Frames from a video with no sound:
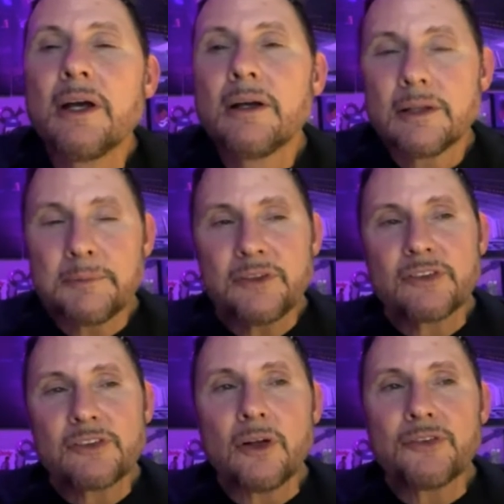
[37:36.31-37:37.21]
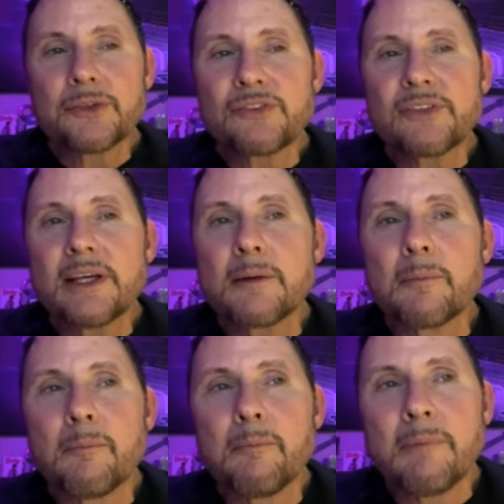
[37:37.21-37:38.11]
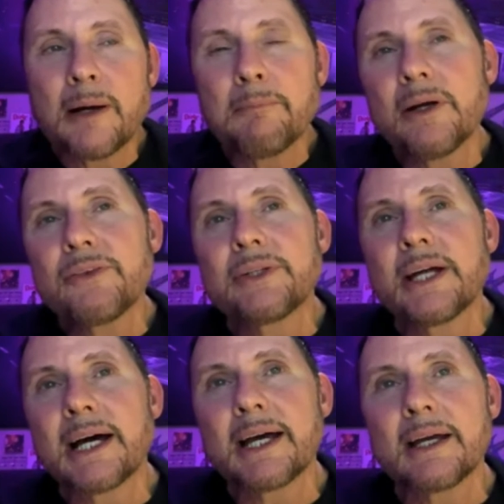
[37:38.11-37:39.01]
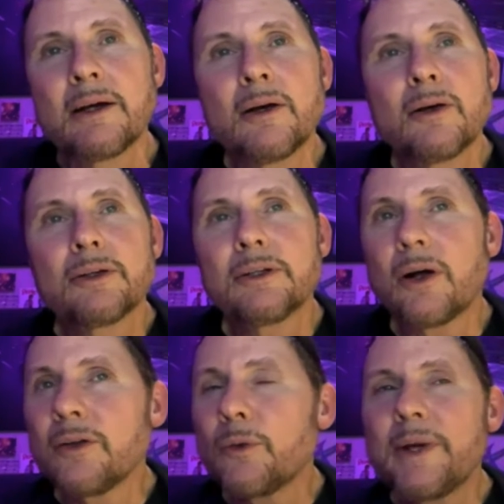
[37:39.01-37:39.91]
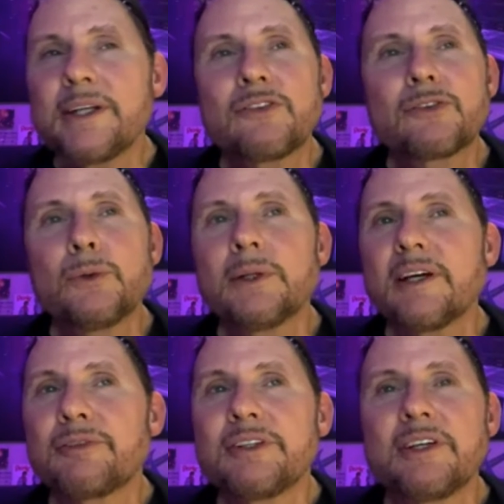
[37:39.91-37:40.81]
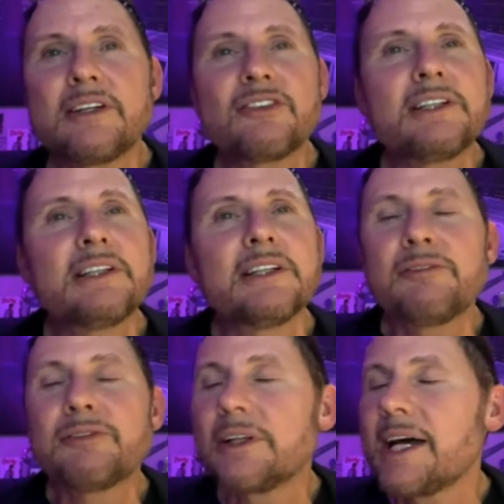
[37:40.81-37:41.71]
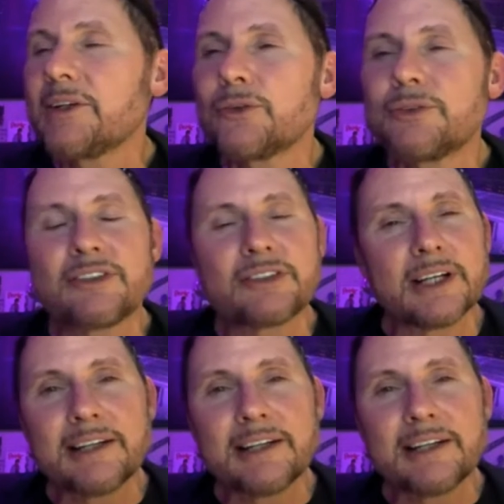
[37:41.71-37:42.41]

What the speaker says: Let me just also say, my mother and I, on the way to school every day, she loved Lionel Richie.